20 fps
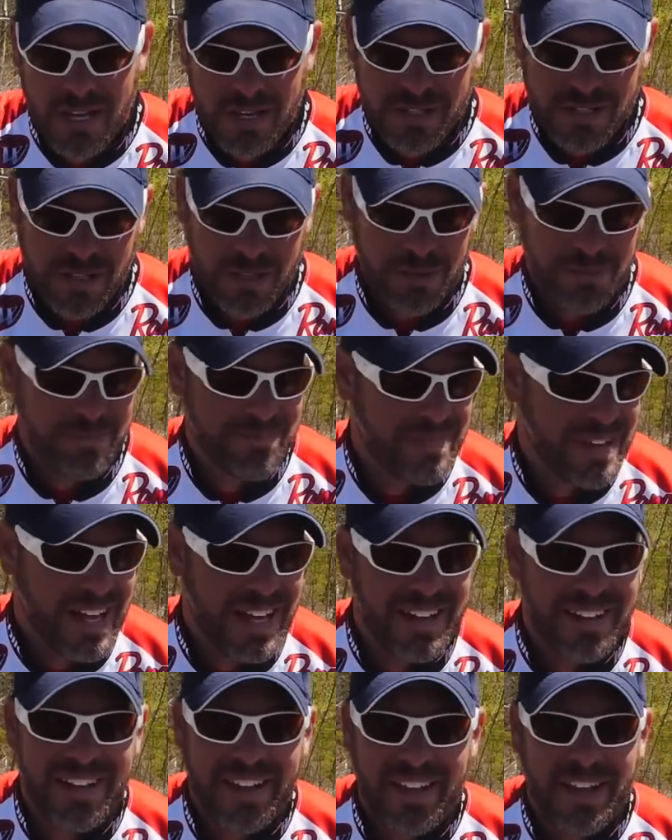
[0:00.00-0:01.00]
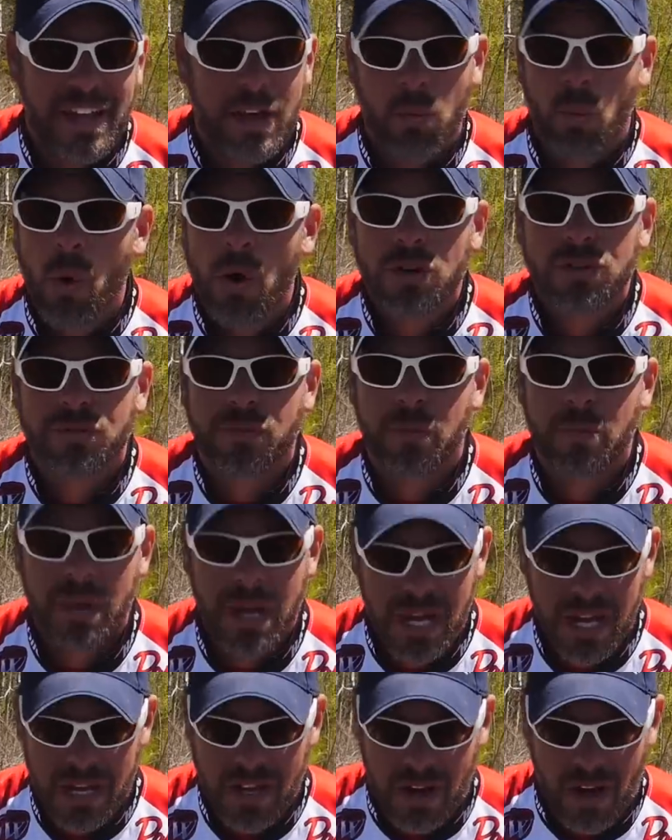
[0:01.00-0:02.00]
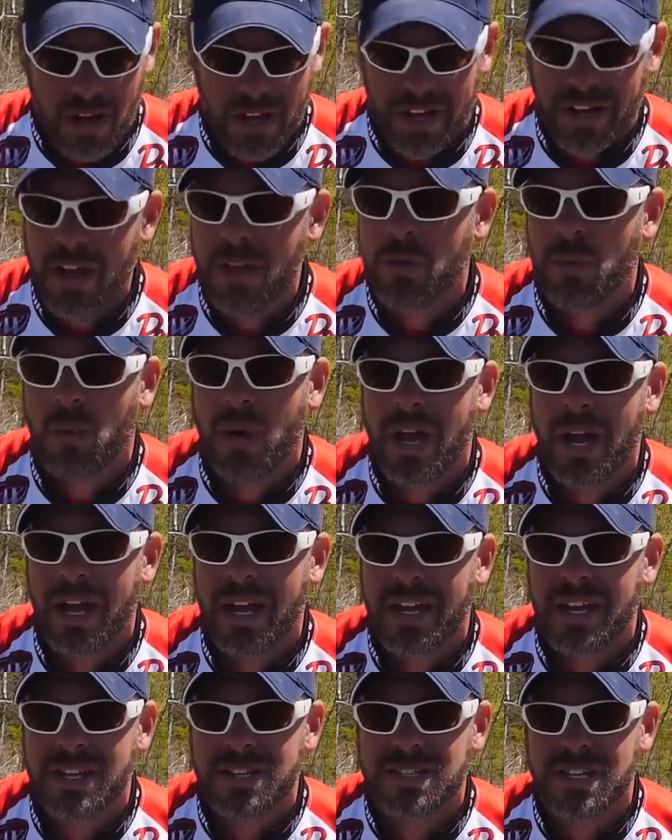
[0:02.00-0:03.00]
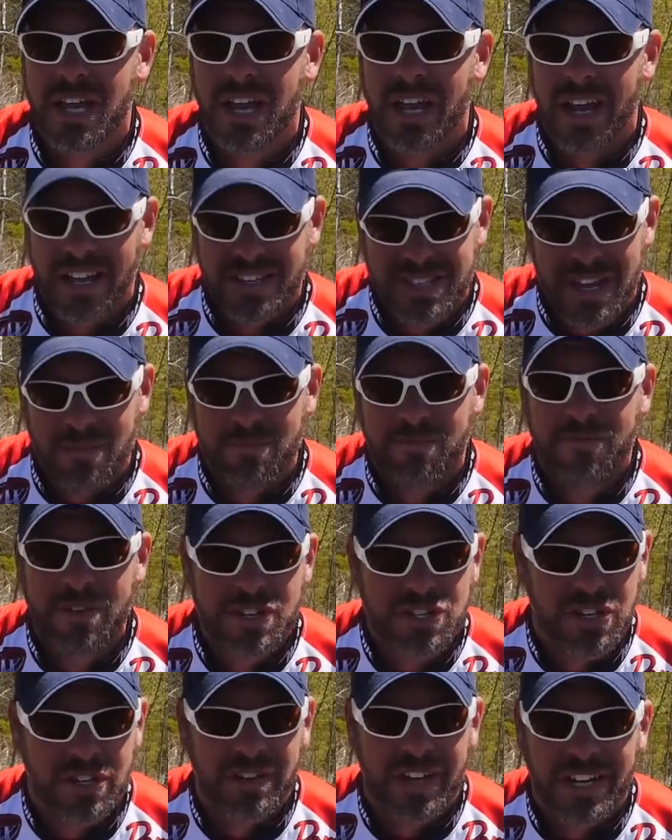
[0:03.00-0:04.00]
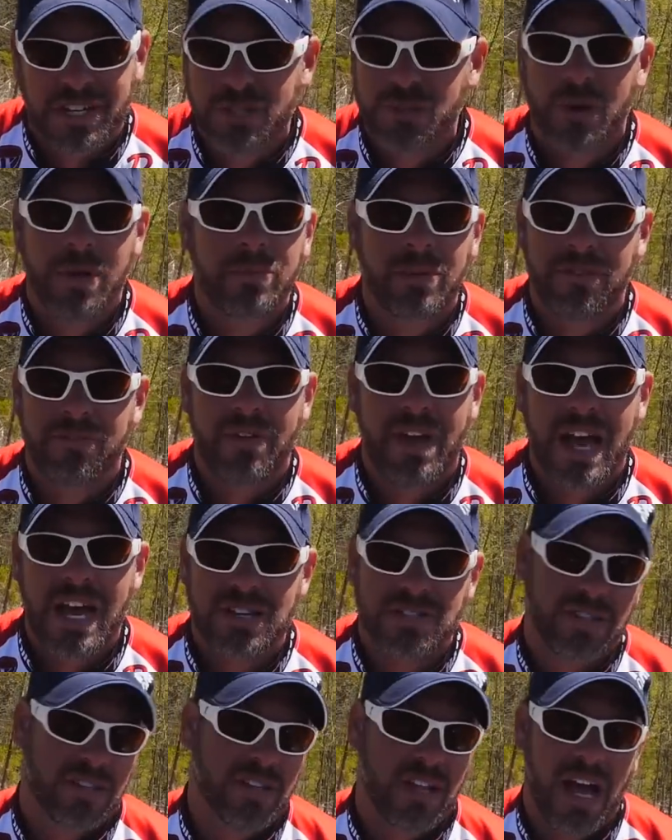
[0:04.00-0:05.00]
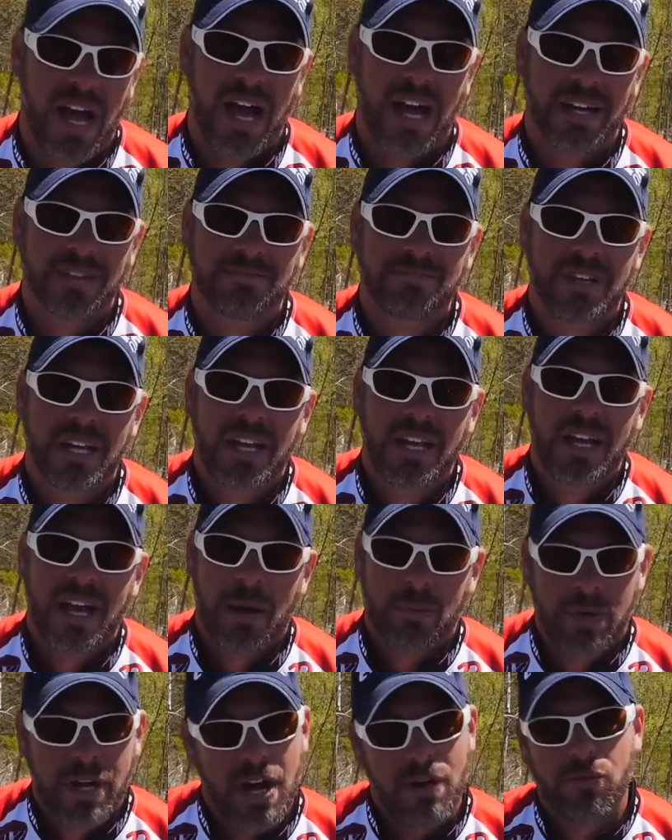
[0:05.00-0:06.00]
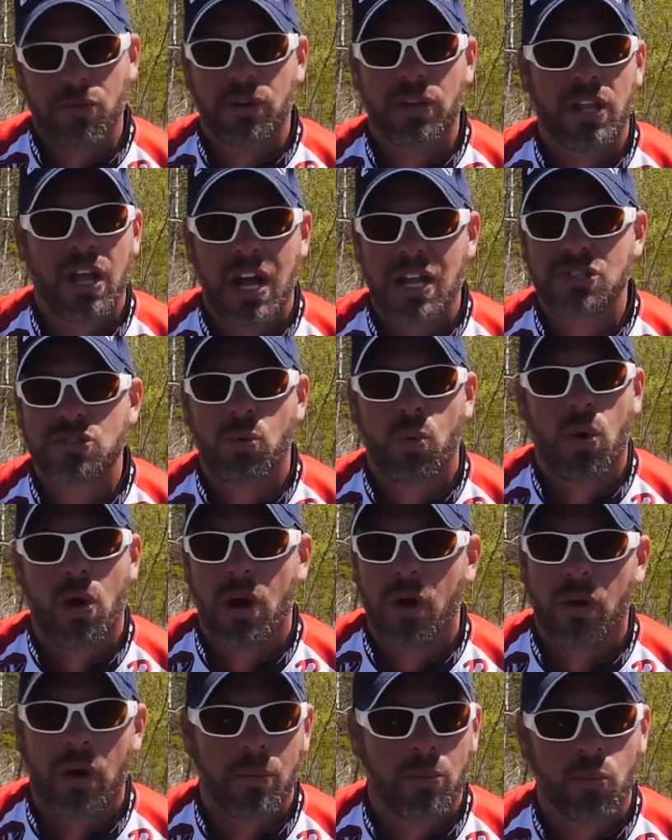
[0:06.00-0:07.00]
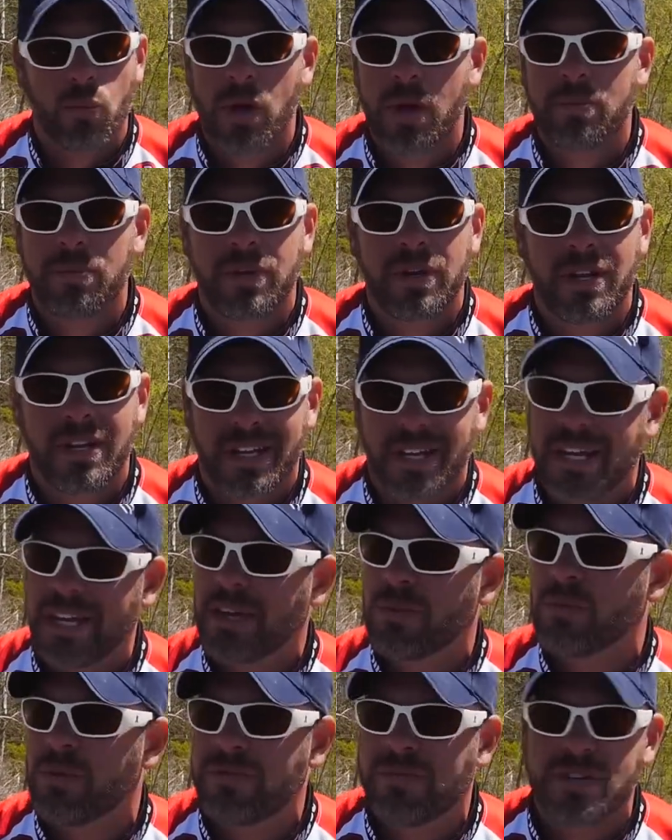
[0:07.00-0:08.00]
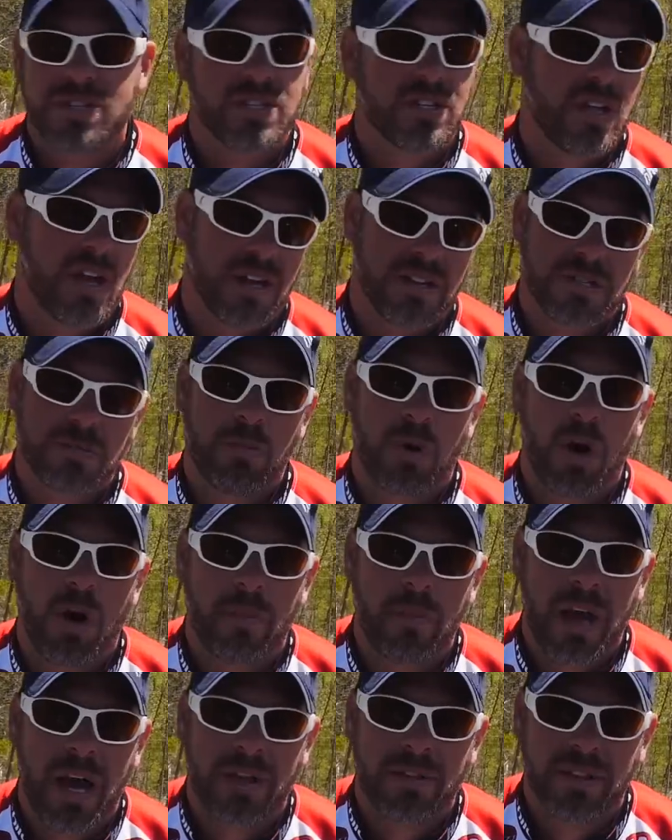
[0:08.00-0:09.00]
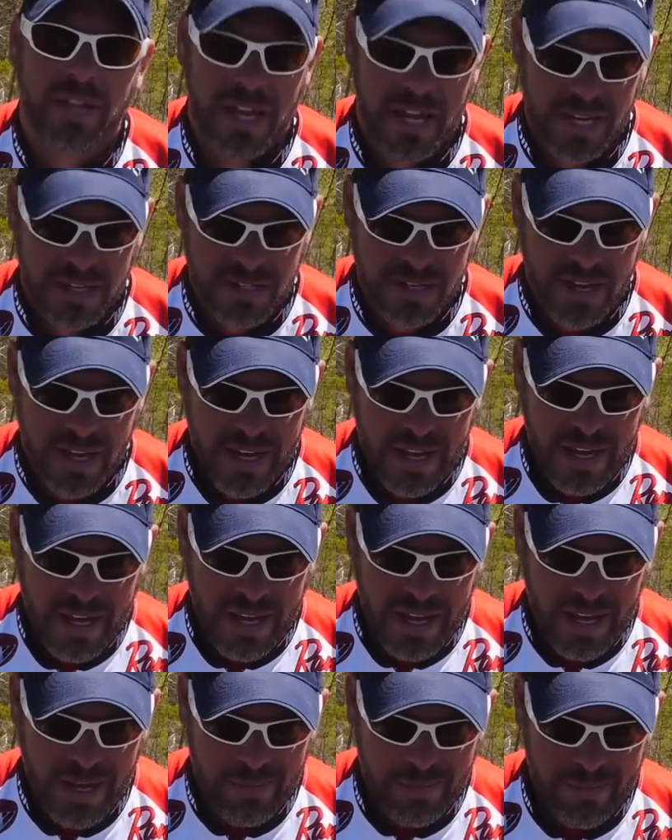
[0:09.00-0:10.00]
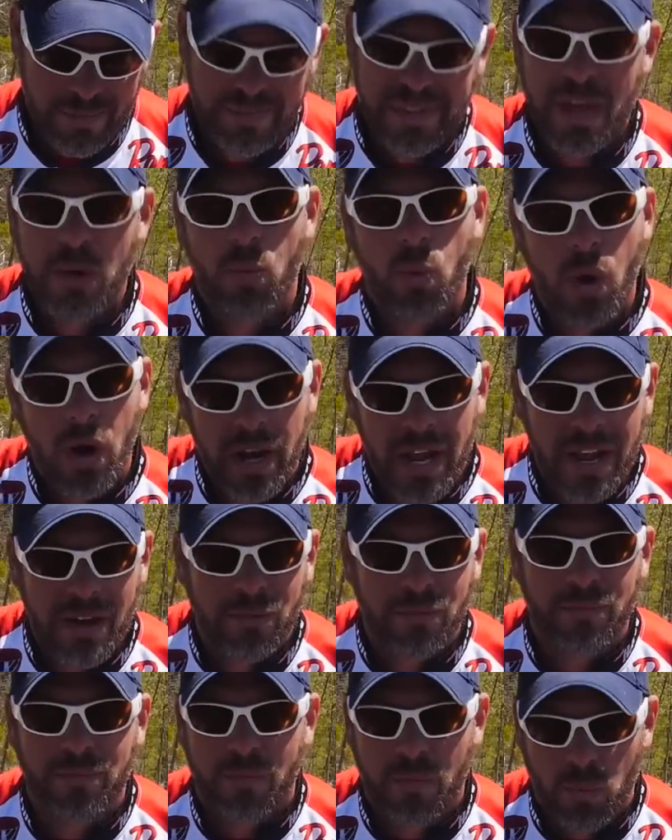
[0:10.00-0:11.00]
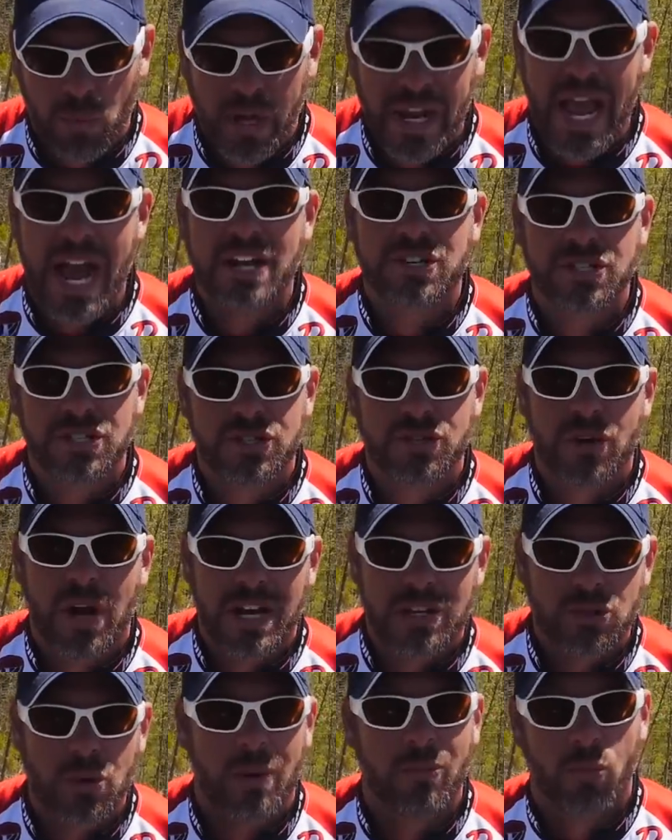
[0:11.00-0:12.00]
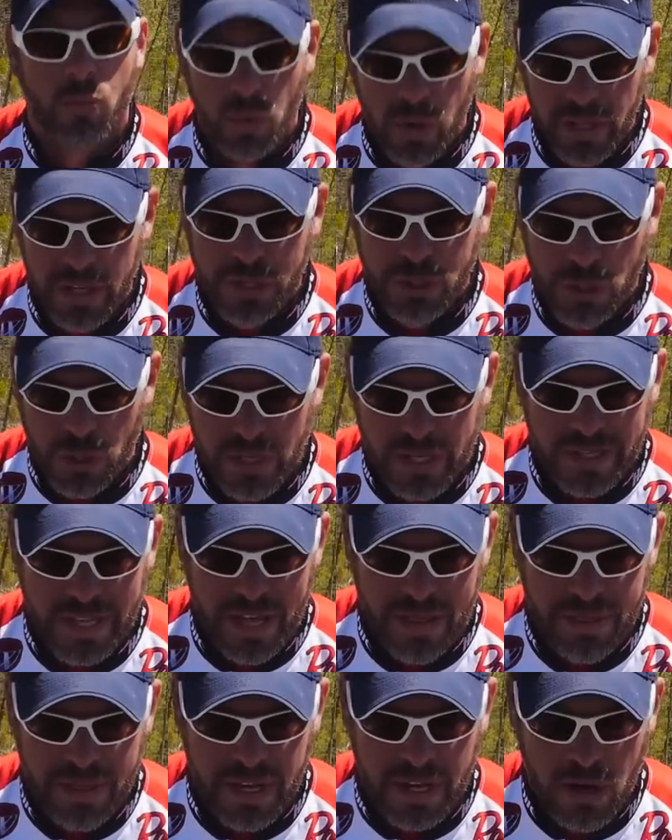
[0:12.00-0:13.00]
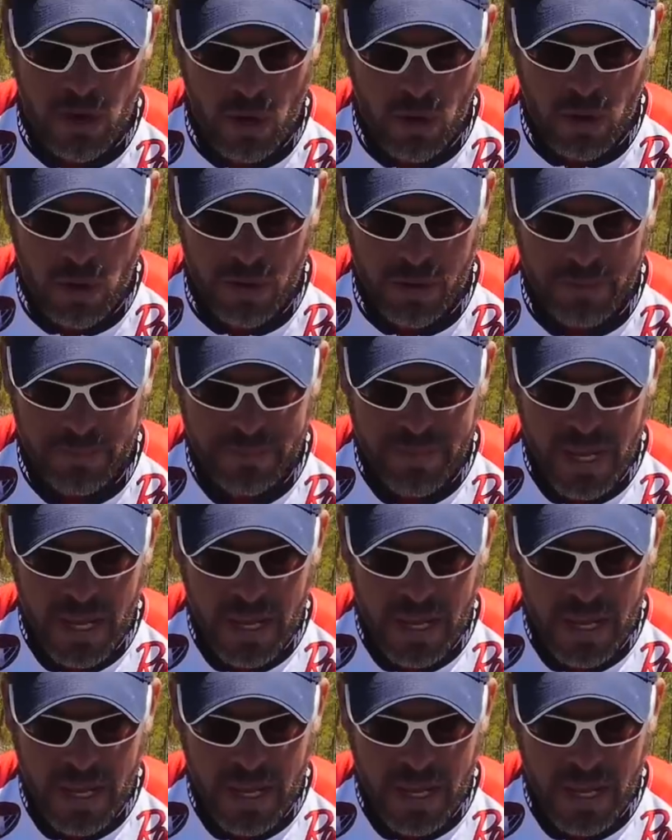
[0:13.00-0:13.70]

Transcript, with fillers: So uh, it works for me. Another way is uh, as I'm fishing extremely fast a lot. I'm covering lots of water, I'm ripping it. Again, we fish a lot of smallmouth lakes. Um, they want a reaction strike, so I'm really jerking that thing hard.